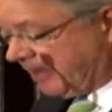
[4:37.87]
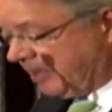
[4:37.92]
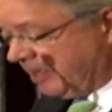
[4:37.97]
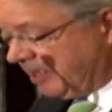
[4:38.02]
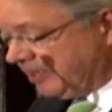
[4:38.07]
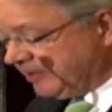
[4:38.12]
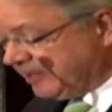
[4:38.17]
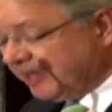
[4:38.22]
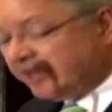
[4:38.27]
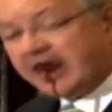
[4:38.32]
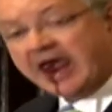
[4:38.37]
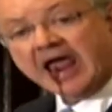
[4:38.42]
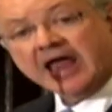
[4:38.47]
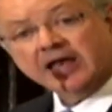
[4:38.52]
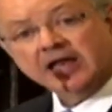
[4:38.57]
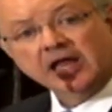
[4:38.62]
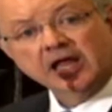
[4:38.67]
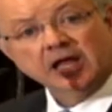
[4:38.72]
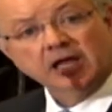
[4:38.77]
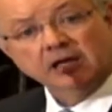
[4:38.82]
To that
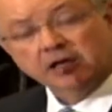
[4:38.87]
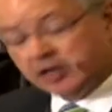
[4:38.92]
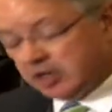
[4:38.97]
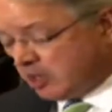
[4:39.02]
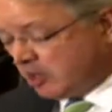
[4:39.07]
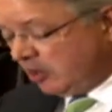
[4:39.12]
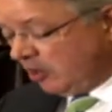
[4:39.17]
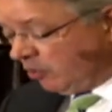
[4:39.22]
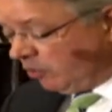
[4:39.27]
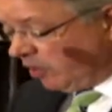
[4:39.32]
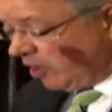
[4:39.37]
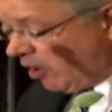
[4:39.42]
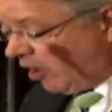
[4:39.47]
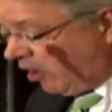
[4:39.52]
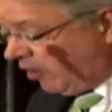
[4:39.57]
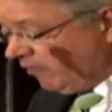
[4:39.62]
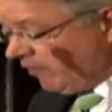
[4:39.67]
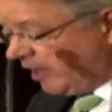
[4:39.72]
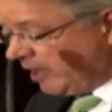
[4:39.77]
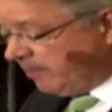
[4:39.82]
end, we're
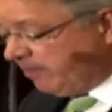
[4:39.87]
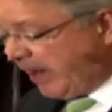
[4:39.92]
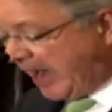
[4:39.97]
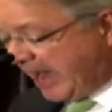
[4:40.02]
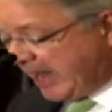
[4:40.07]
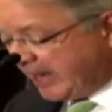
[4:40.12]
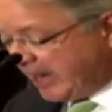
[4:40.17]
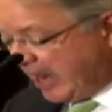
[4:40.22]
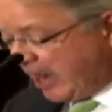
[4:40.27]
already buying